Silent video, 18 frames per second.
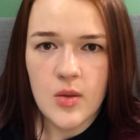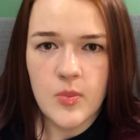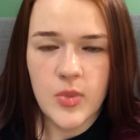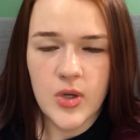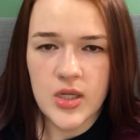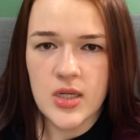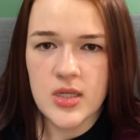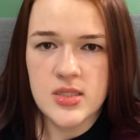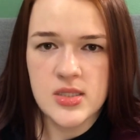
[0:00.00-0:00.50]

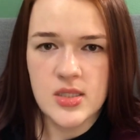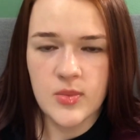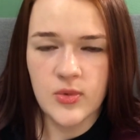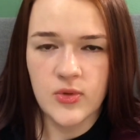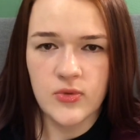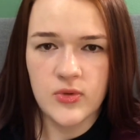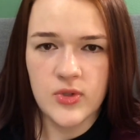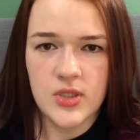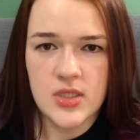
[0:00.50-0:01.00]
but some
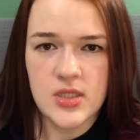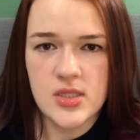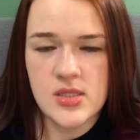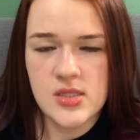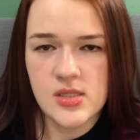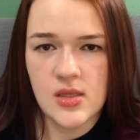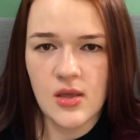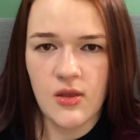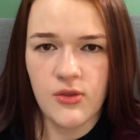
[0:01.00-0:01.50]
of
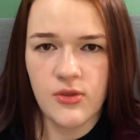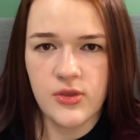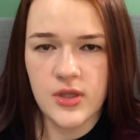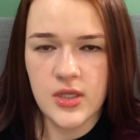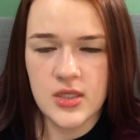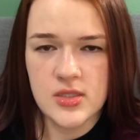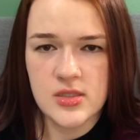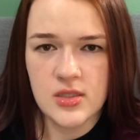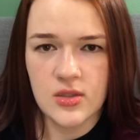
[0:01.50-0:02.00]
these
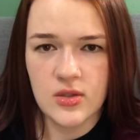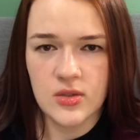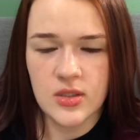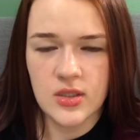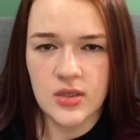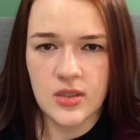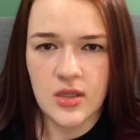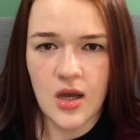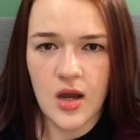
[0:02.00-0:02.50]
things are a
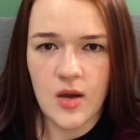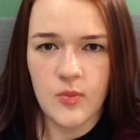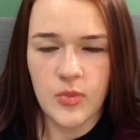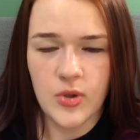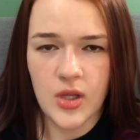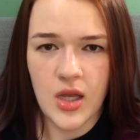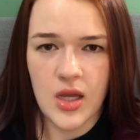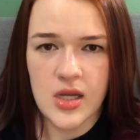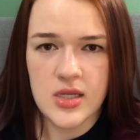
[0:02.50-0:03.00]
little
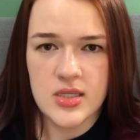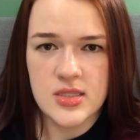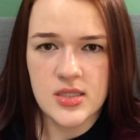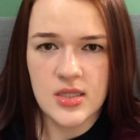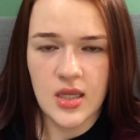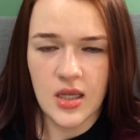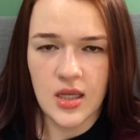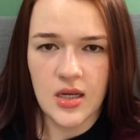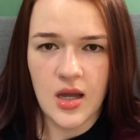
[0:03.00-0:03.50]
complex
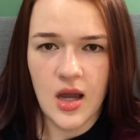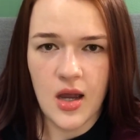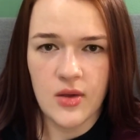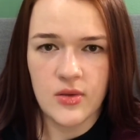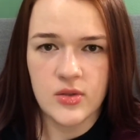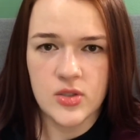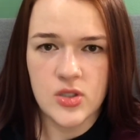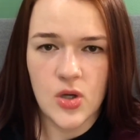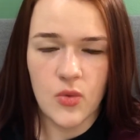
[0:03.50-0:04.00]
and I
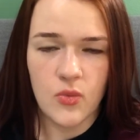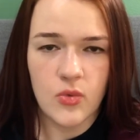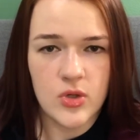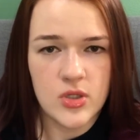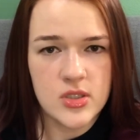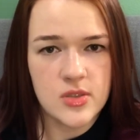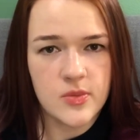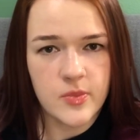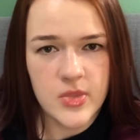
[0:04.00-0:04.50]
don't
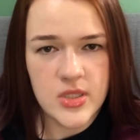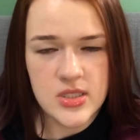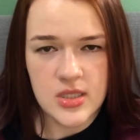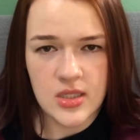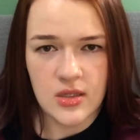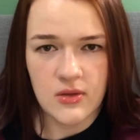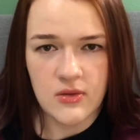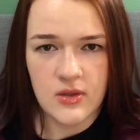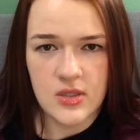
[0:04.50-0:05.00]
want to miss
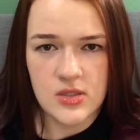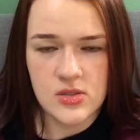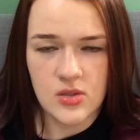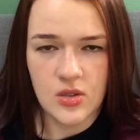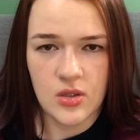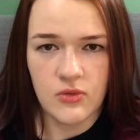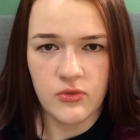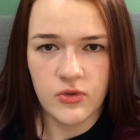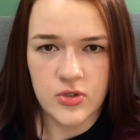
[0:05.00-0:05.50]
anything, so
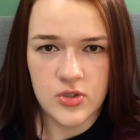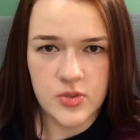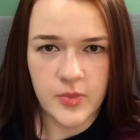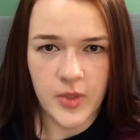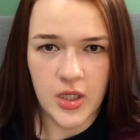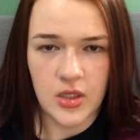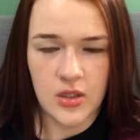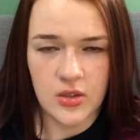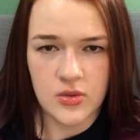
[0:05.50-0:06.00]
I refer to
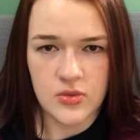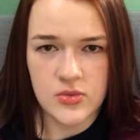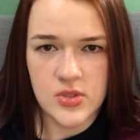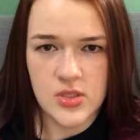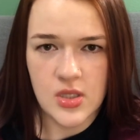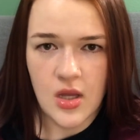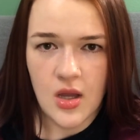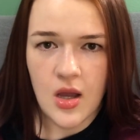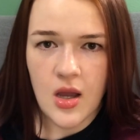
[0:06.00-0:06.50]
my notes.